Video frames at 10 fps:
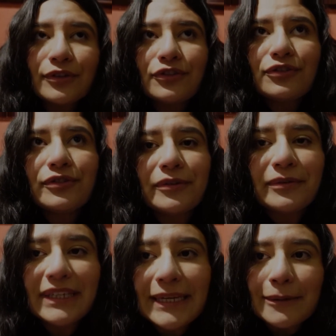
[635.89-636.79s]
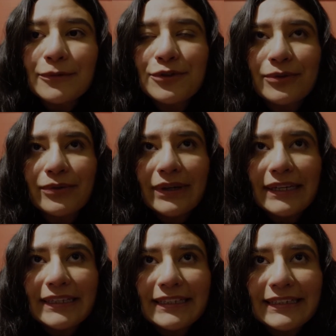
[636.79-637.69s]
So we came to
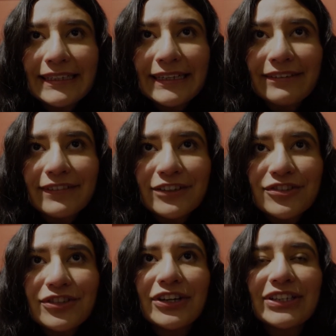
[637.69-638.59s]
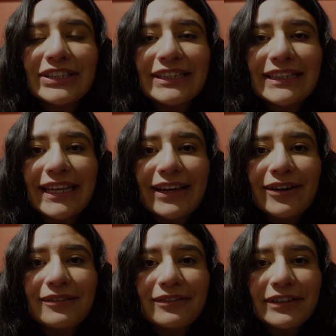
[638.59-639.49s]
an Indian restaurant
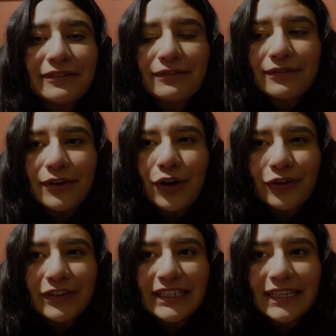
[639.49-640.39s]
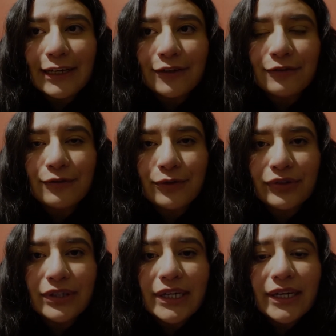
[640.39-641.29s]
that we already had
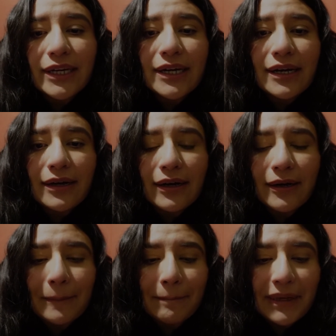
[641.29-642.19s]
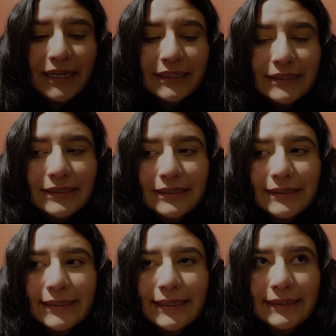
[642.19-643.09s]
food at.
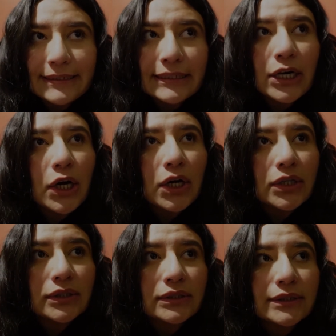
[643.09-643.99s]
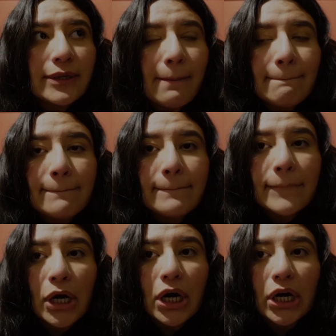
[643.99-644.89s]
It's called
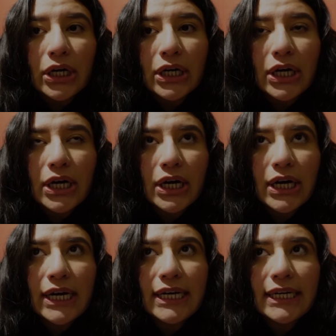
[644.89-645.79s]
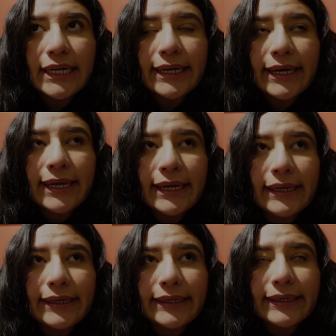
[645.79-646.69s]
Bog,
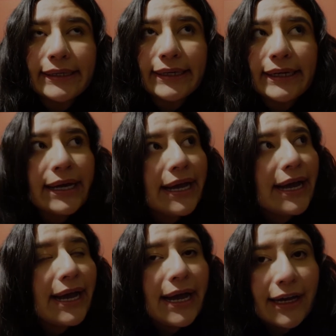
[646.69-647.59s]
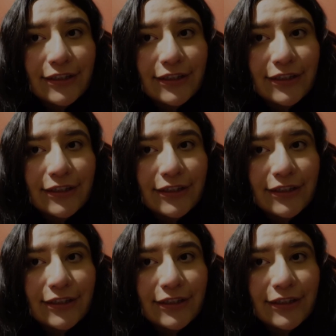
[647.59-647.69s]
and I